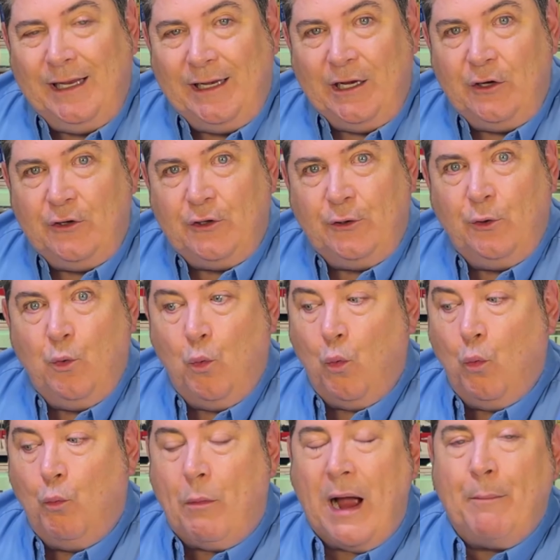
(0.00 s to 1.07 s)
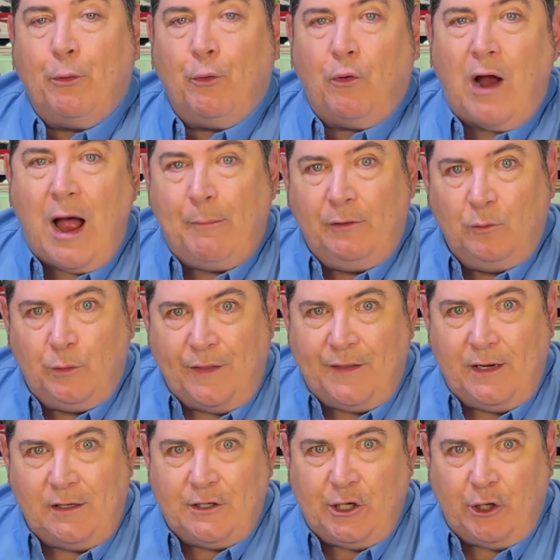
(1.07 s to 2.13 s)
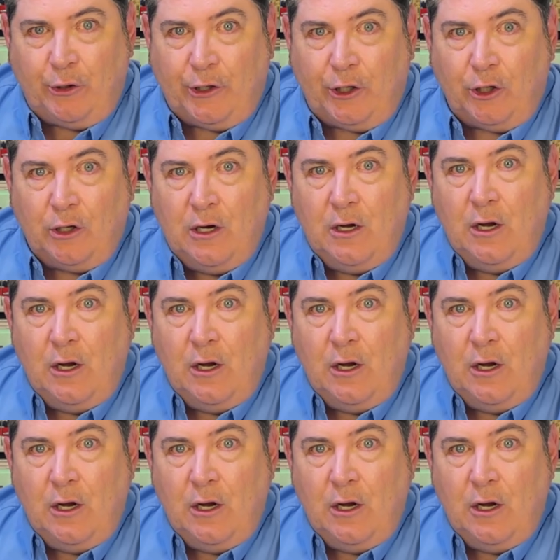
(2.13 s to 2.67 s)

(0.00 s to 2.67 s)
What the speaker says: into my problem with the interior,